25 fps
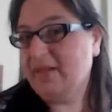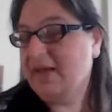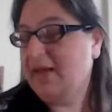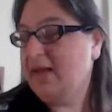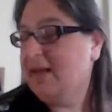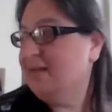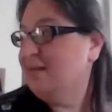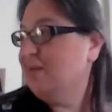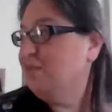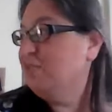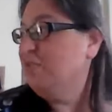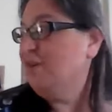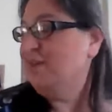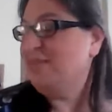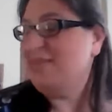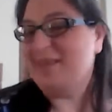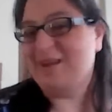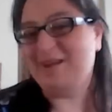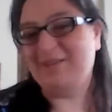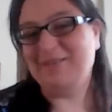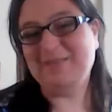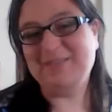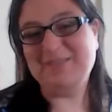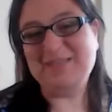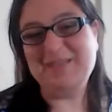and the fact that
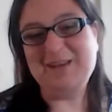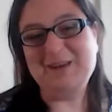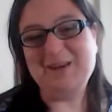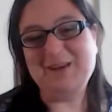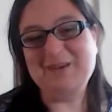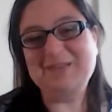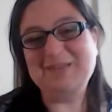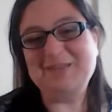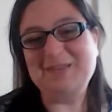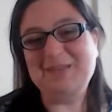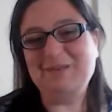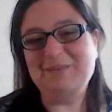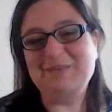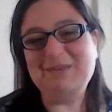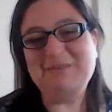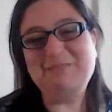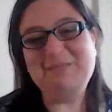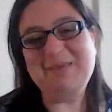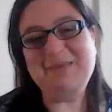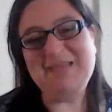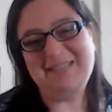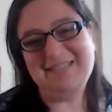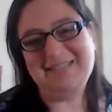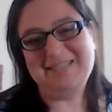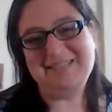I've seen loads of lovely
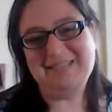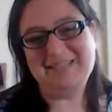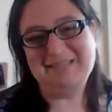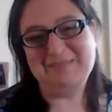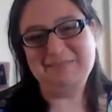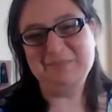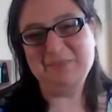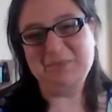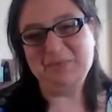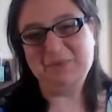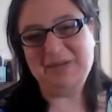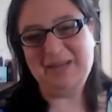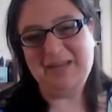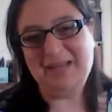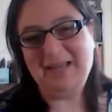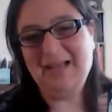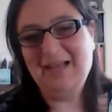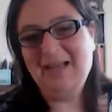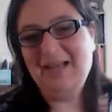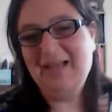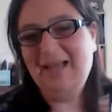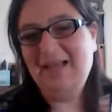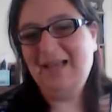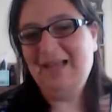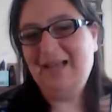bees this morning,
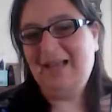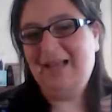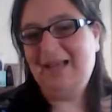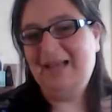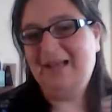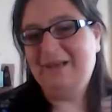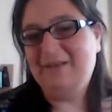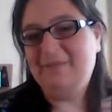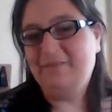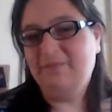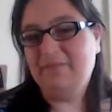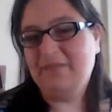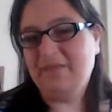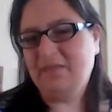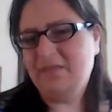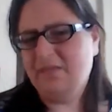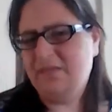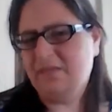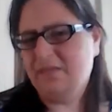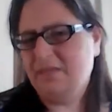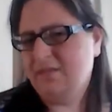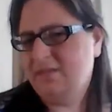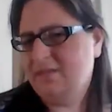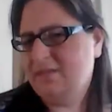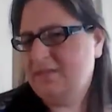
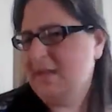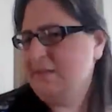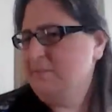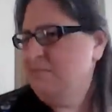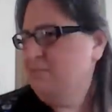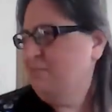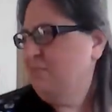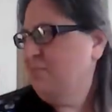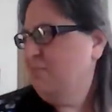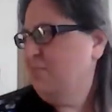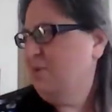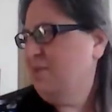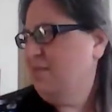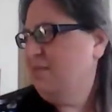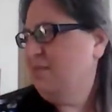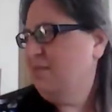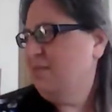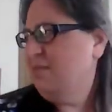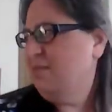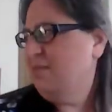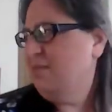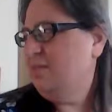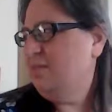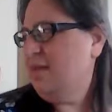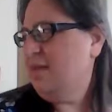some
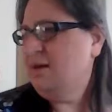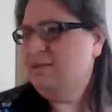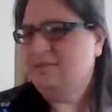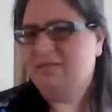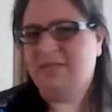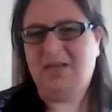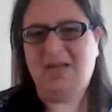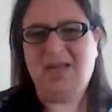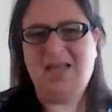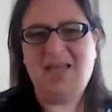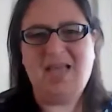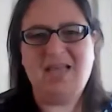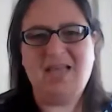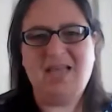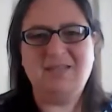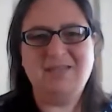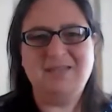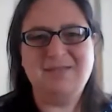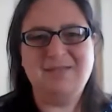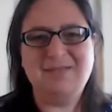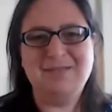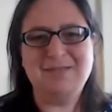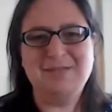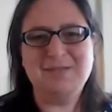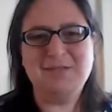without their
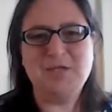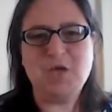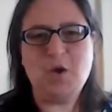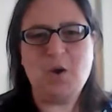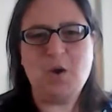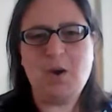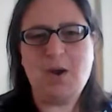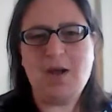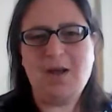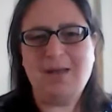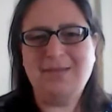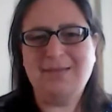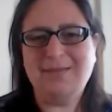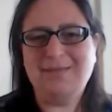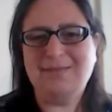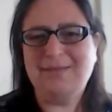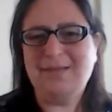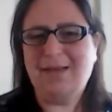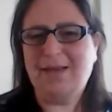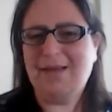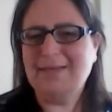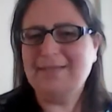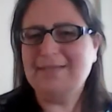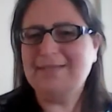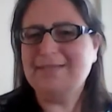heads. So I
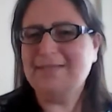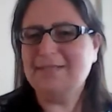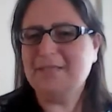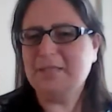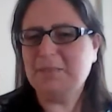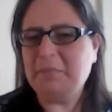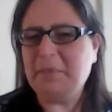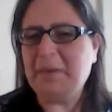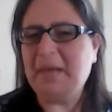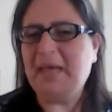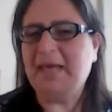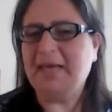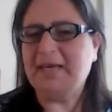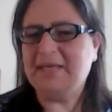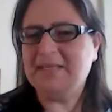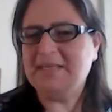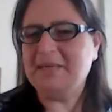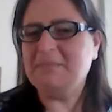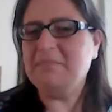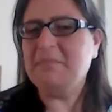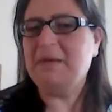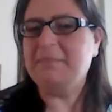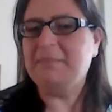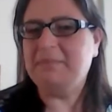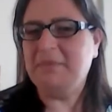suspect
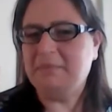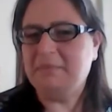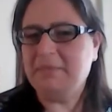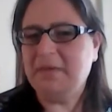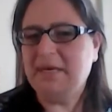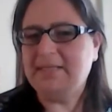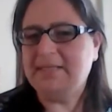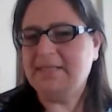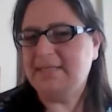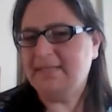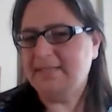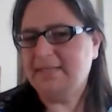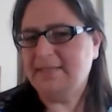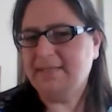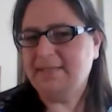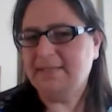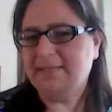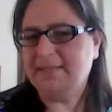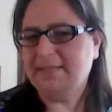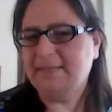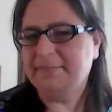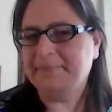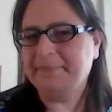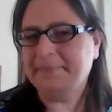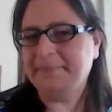it might be mating
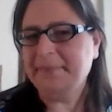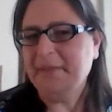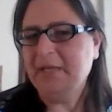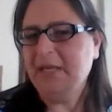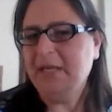season.